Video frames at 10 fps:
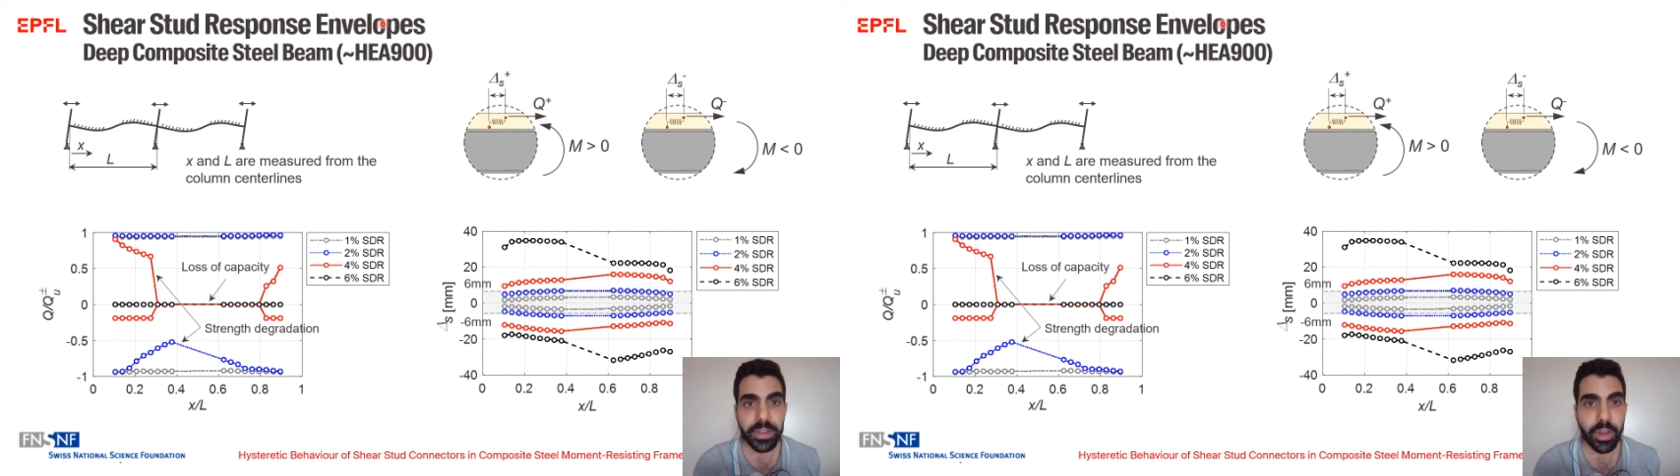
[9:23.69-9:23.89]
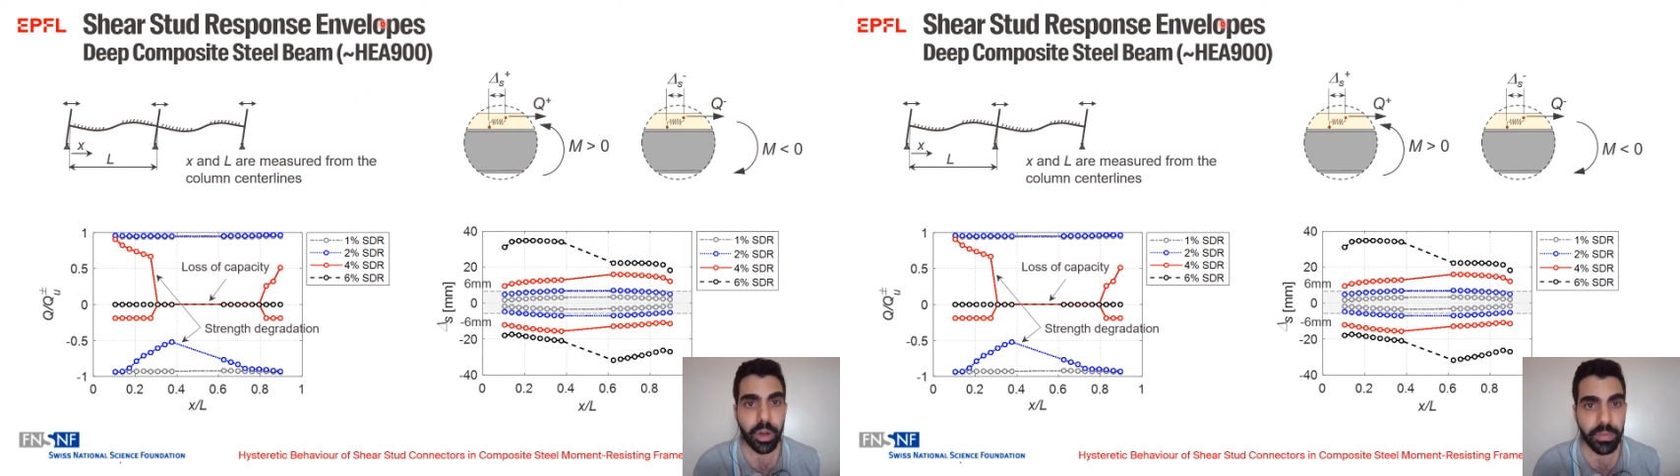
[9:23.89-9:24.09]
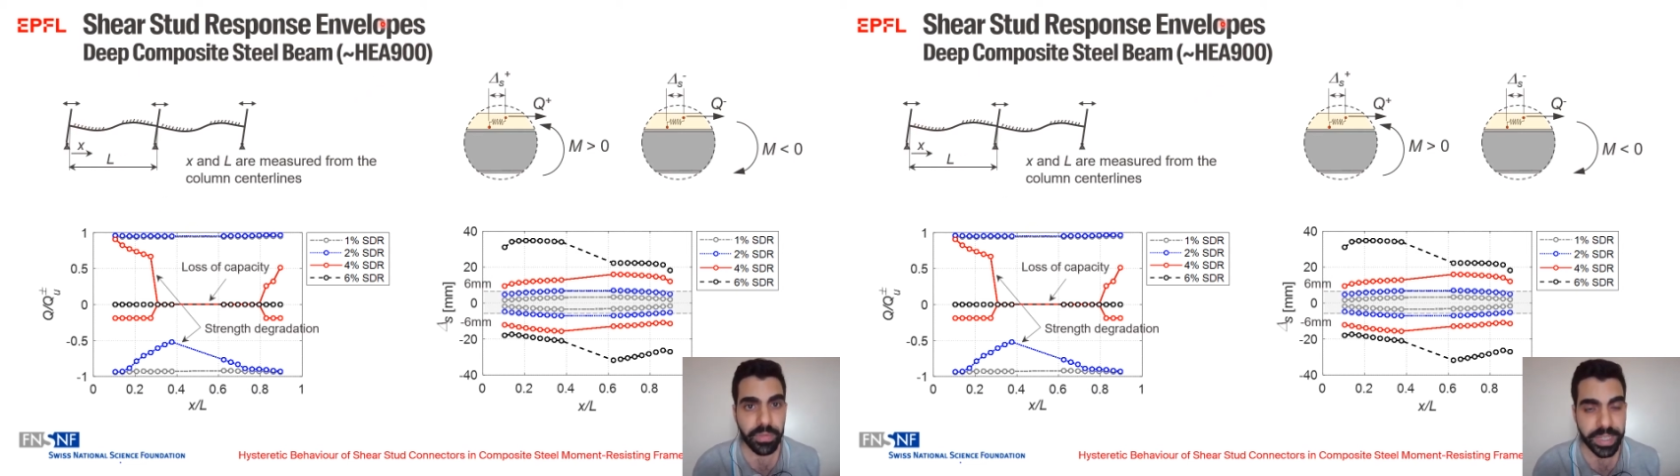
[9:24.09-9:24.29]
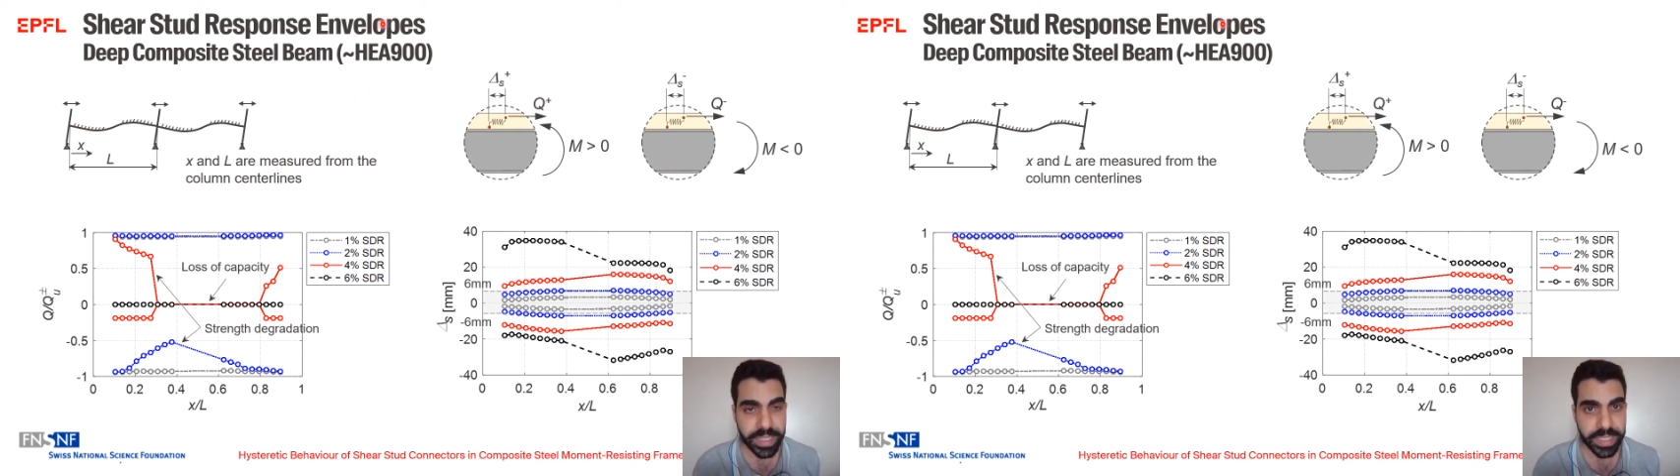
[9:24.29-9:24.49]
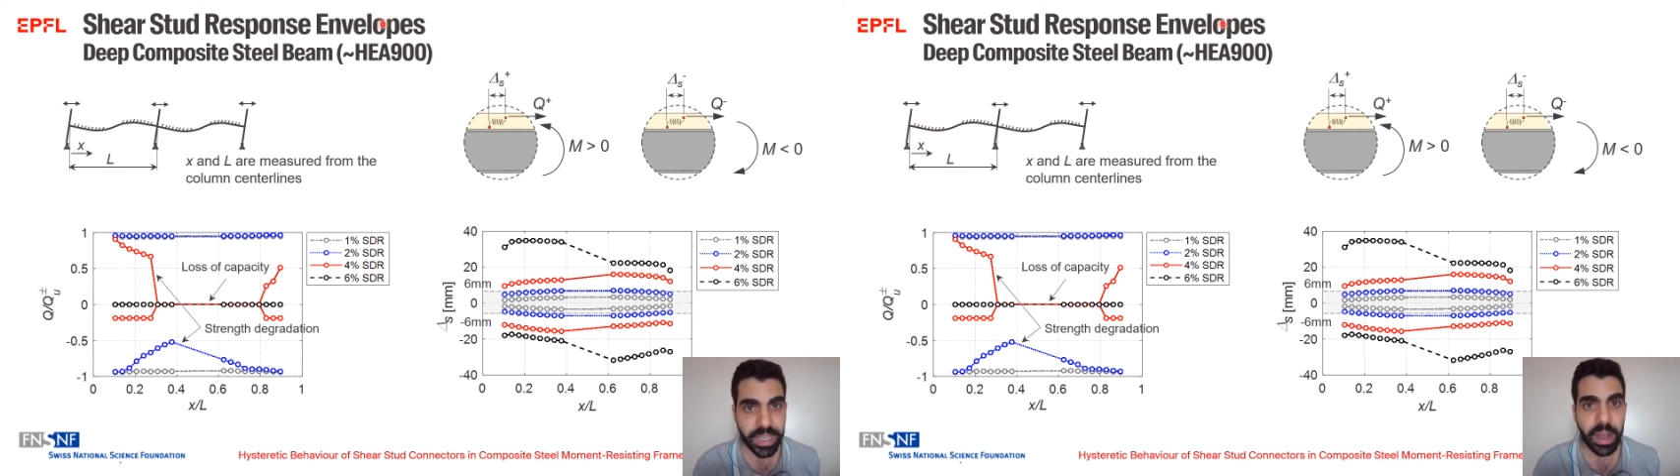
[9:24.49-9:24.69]
the column face
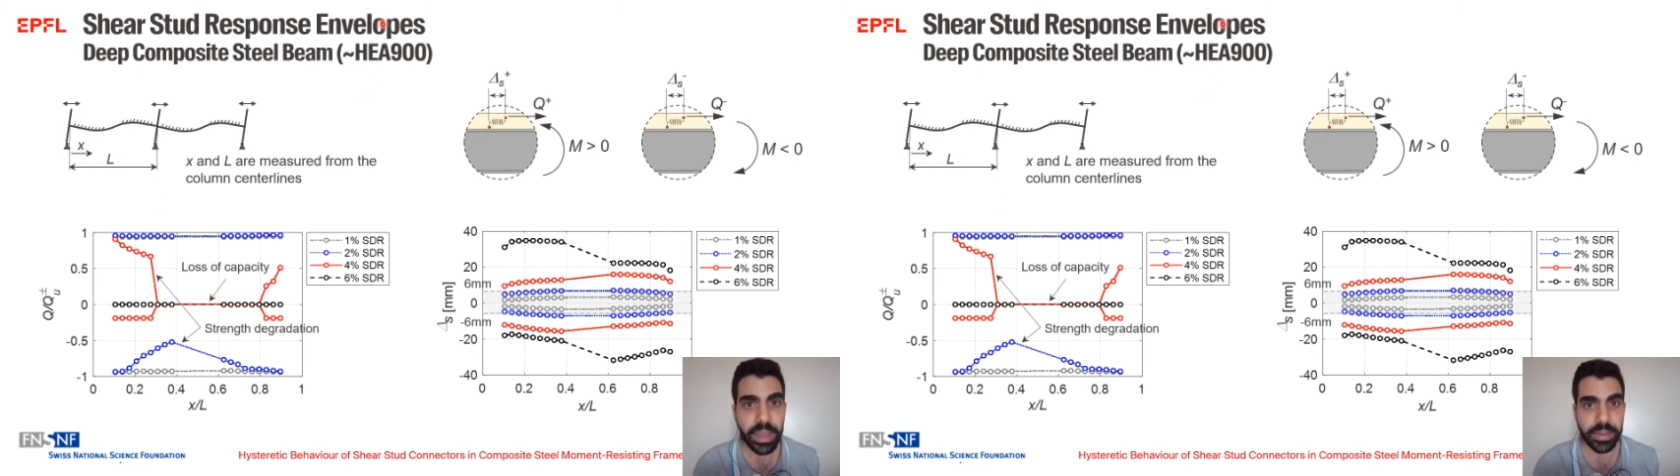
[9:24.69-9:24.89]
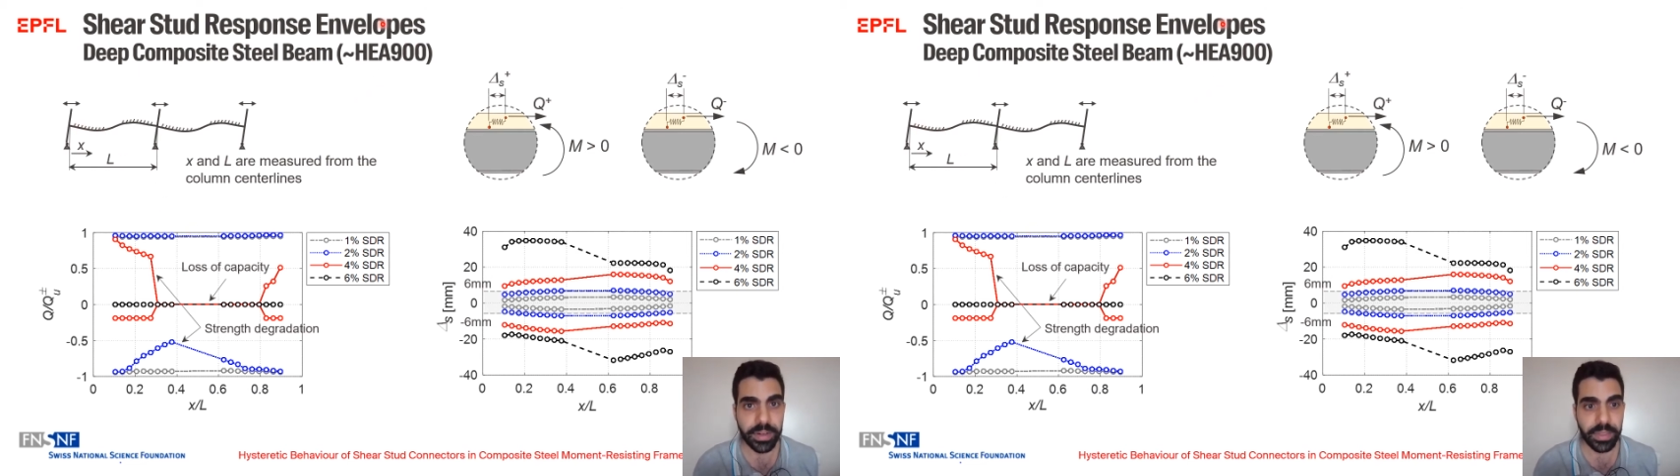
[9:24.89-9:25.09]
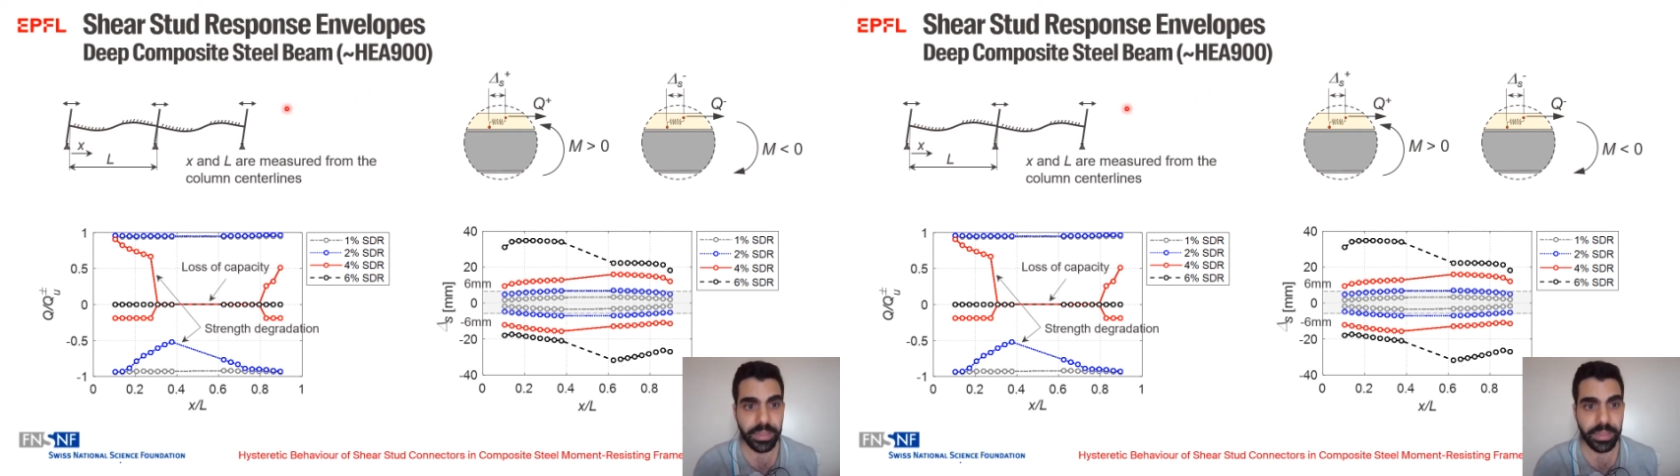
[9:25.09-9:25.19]
is higher.